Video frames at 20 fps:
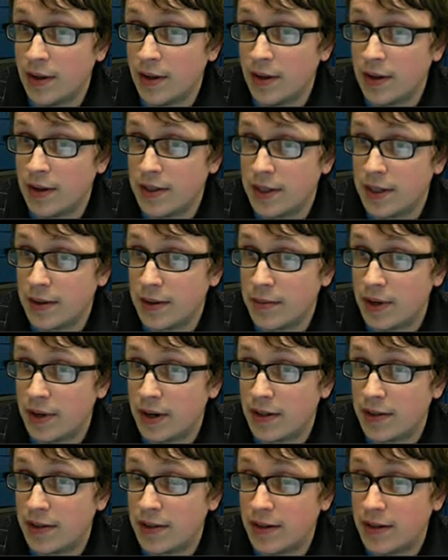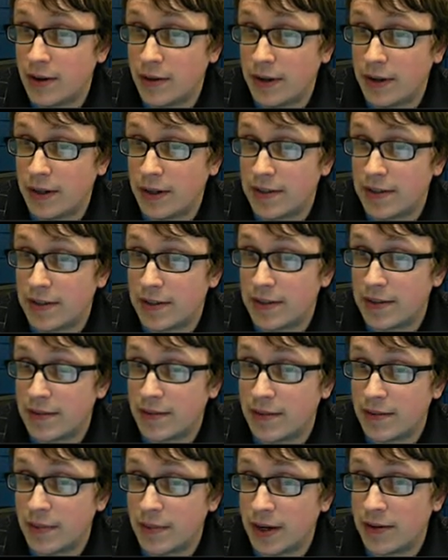So you got model, OS,
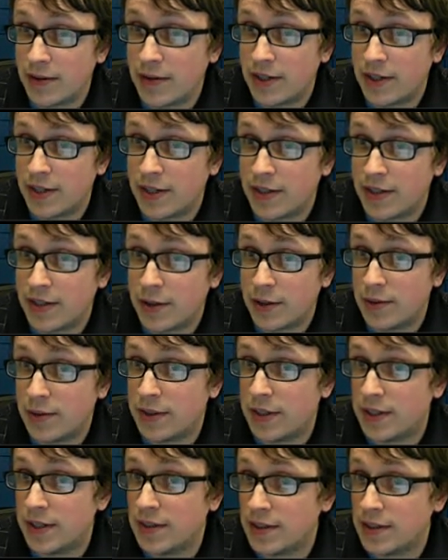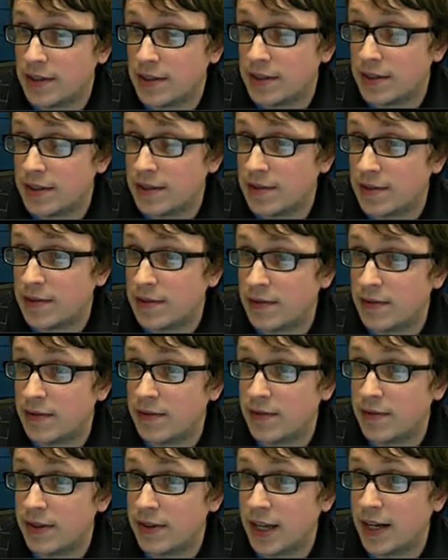where it is, who it is,
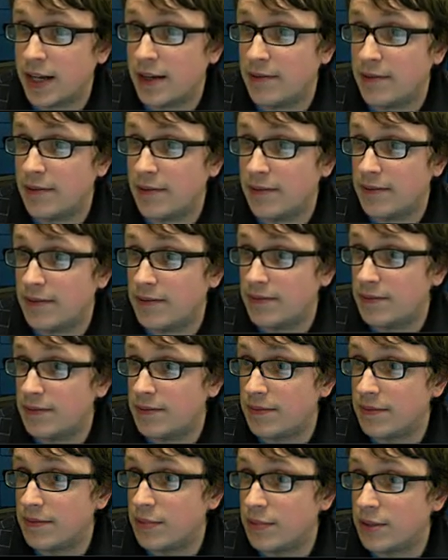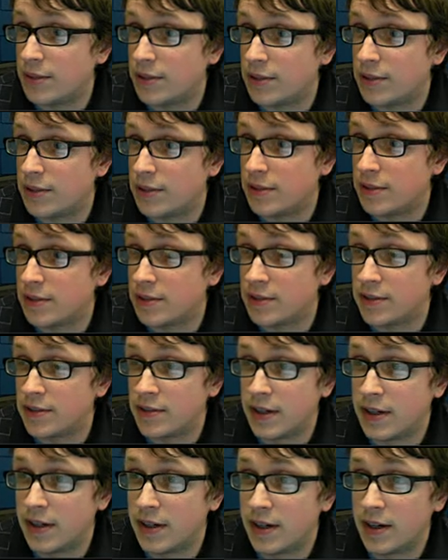name, printers,
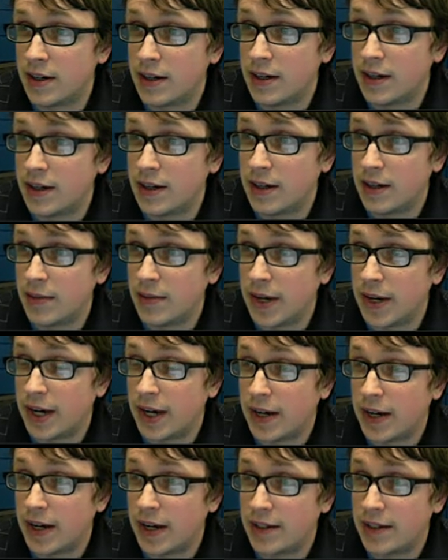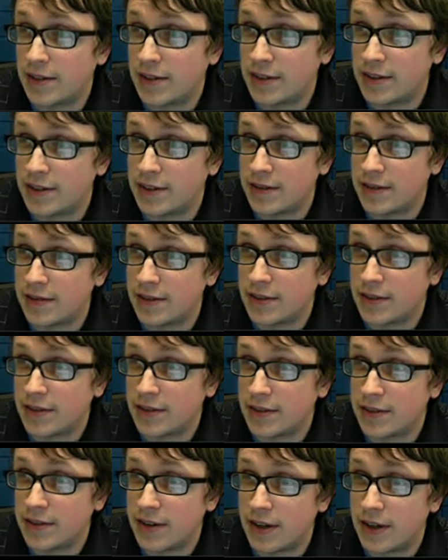and a MAC address to
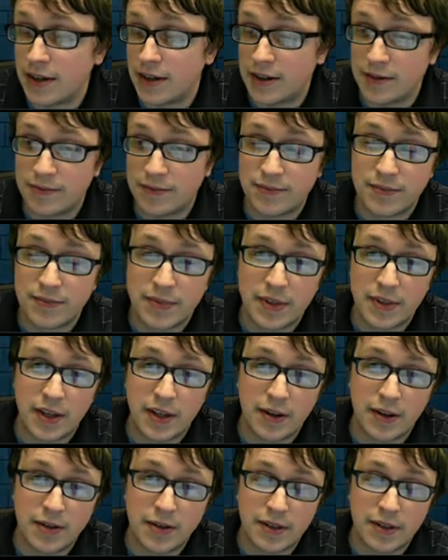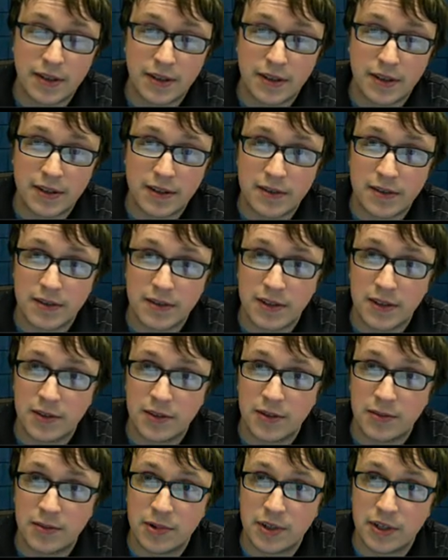filter out the
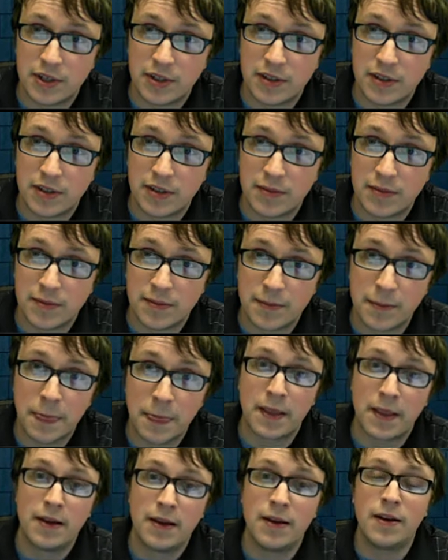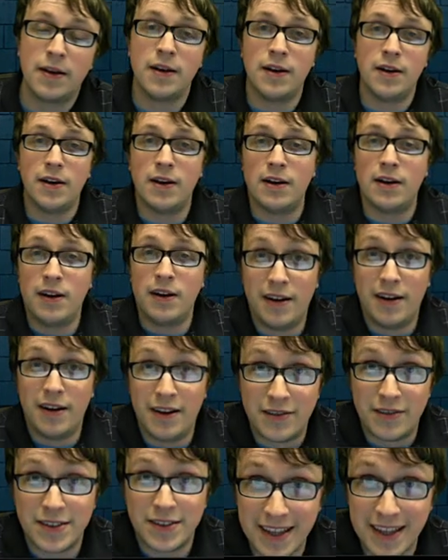duplicates.
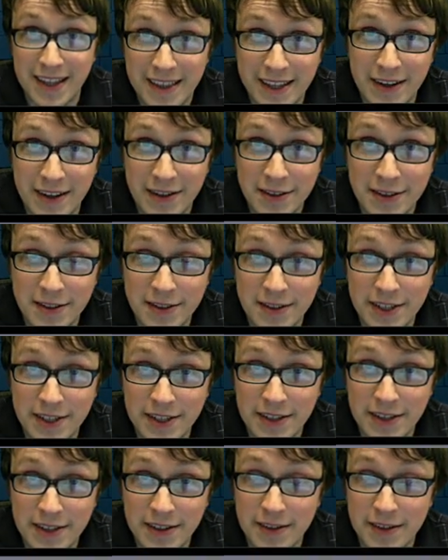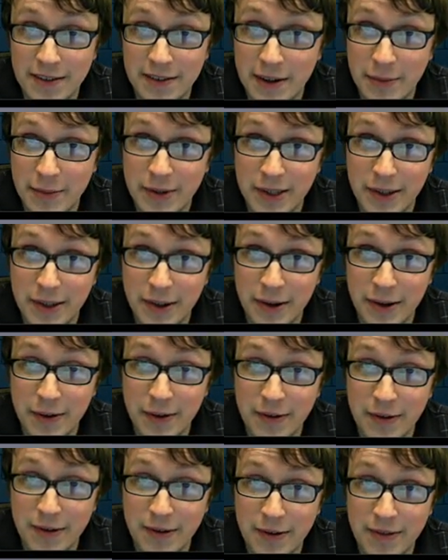If there's anything else you need, let me
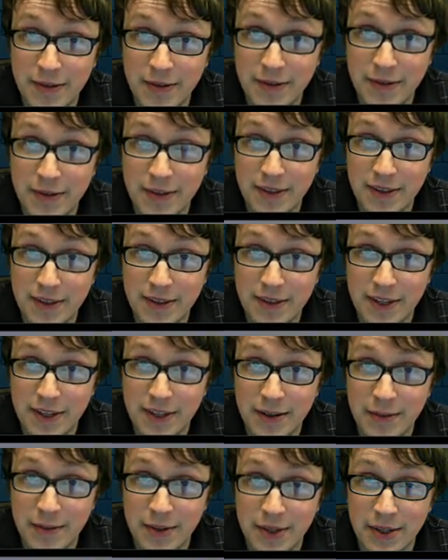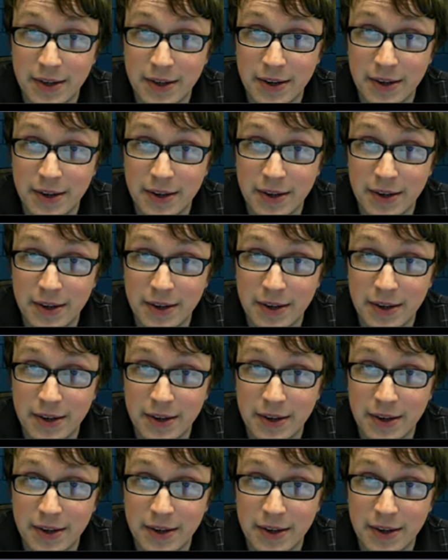know. This has got to be